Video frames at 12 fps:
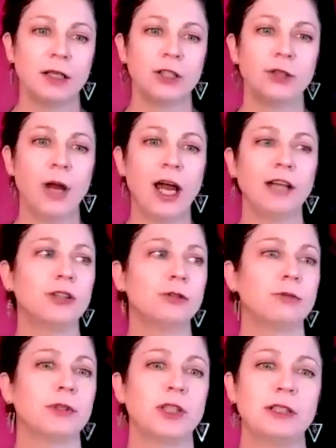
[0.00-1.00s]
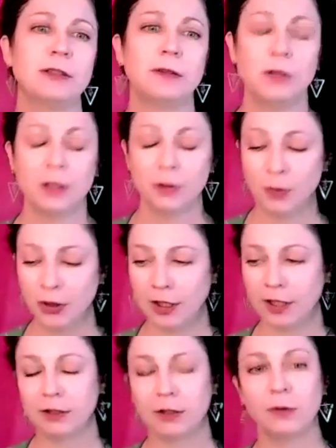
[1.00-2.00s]
You had to really put
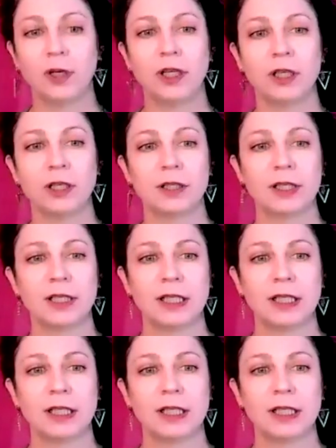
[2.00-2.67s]
in the work.